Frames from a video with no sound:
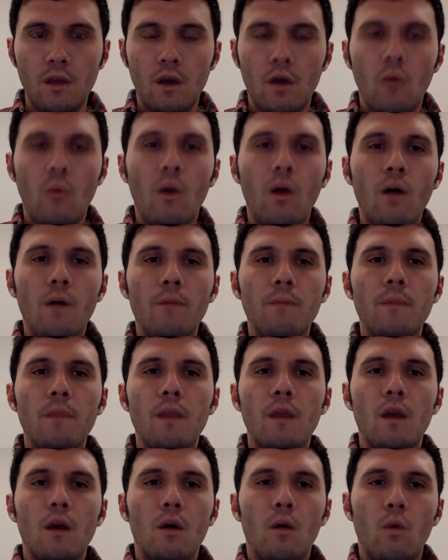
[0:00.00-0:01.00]
Well,
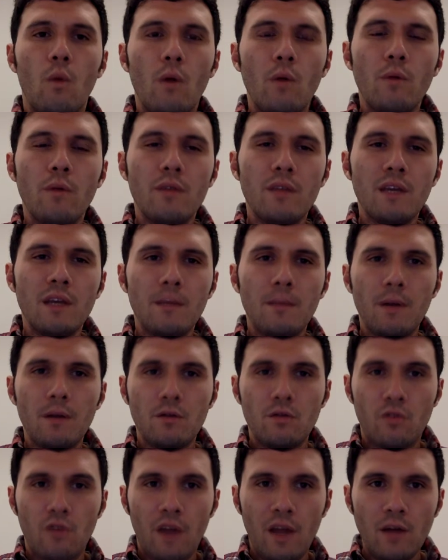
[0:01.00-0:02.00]
when we think
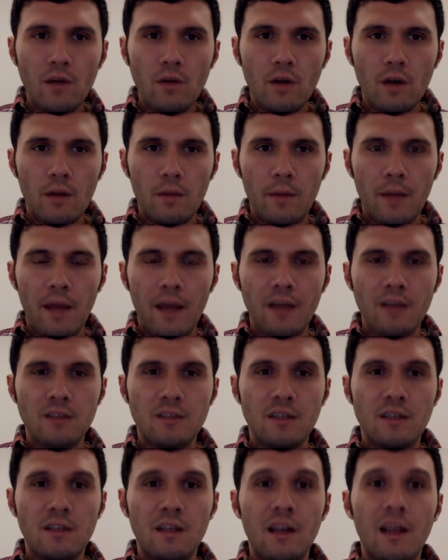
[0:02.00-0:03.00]
about regular banks
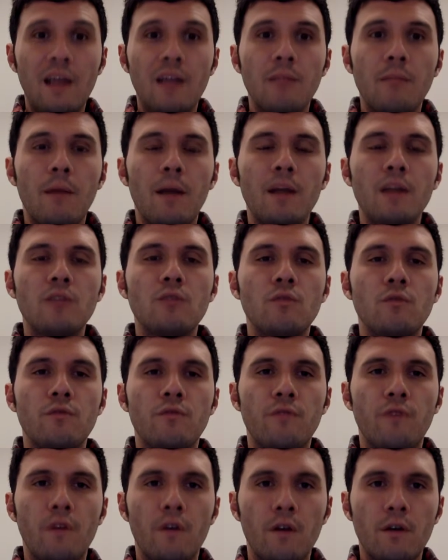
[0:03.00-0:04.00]
that lend money to
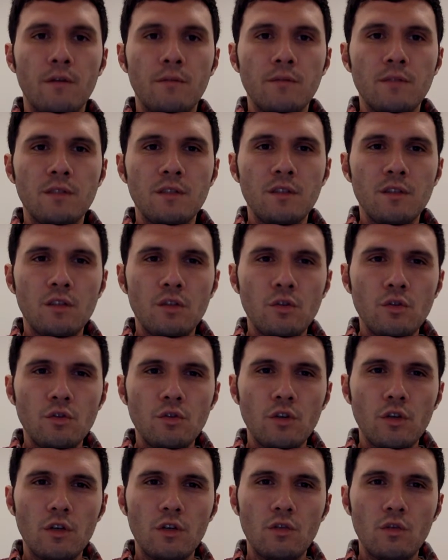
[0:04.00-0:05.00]
firms,
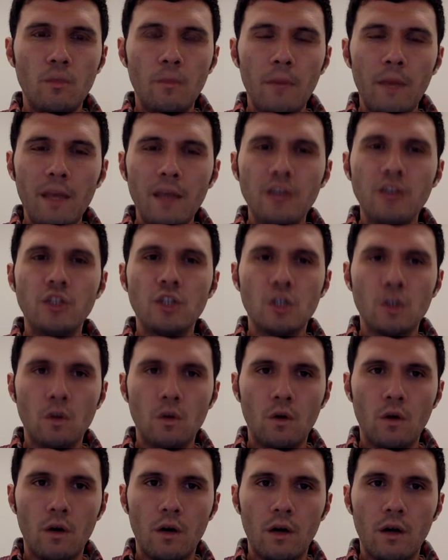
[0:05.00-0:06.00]
usually to make
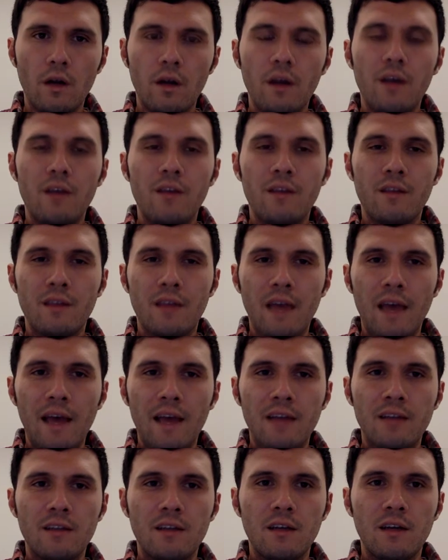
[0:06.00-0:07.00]
sure
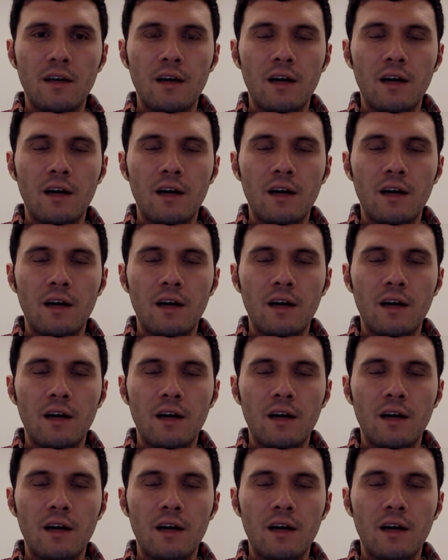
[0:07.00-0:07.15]
that